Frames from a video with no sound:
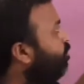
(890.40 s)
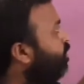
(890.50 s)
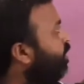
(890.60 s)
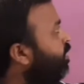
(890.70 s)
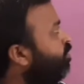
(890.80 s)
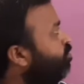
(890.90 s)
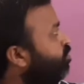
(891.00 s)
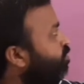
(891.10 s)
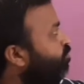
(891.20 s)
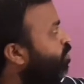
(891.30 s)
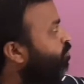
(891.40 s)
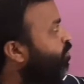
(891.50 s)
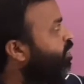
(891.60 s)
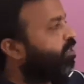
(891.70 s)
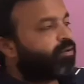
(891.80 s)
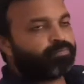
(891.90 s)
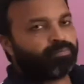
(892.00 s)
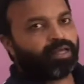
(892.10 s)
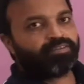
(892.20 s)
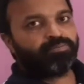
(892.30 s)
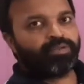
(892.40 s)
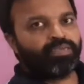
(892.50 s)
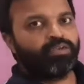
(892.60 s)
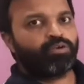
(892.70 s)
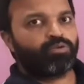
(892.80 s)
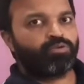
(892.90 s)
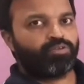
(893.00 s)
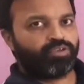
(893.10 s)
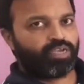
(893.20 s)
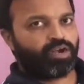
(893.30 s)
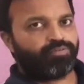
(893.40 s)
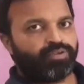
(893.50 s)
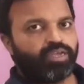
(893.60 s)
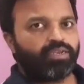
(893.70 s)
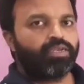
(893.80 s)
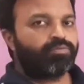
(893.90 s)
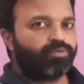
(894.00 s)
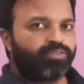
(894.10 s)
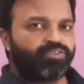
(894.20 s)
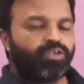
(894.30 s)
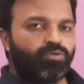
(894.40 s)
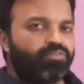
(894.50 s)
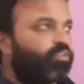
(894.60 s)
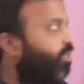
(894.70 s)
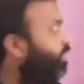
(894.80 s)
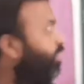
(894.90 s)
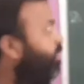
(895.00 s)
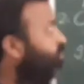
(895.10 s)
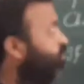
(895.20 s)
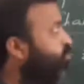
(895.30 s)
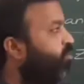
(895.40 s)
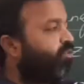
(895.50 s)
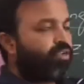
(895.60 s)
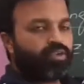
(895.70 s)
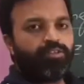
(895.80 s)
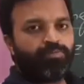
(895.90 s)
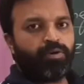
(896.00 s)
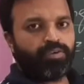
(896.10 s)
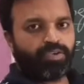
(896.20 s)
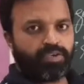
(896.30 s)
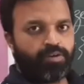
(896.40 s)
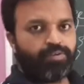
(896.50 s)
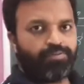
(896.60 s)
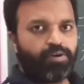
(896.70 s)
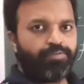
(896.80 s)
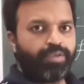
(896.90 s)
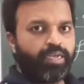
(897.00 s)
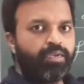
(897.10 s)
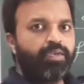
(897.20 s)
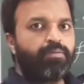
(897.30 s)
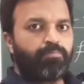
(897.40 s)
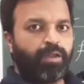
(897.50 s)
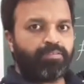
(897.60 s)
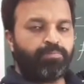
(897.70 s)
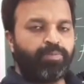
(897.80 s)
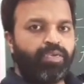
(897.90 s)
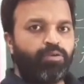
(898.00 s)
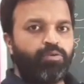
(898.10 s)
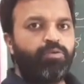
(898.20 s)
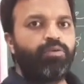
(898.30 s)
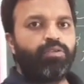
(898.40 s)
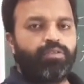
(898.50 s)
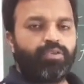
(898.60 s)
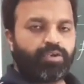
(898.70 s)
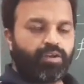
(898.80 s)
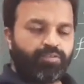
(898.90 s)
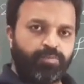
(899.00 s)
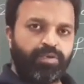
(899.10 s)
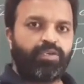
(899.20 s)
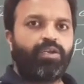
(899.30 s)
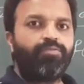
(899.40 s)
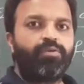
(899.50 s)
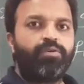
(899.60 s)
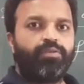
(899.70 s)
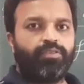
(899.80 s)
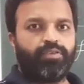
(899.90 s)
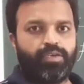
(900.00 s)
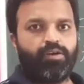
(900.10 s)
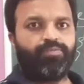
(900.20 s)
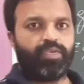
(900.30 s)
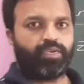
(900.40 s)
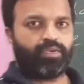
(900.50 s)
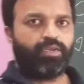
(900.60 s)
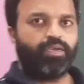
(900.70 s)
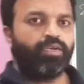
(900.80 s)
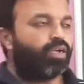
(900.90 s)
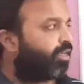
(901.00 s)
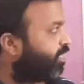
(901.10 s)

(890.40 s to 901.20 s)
a into f of n plus b into g of n, which gives a into z transformation of f of n plus b into z transformation of g of n. Next,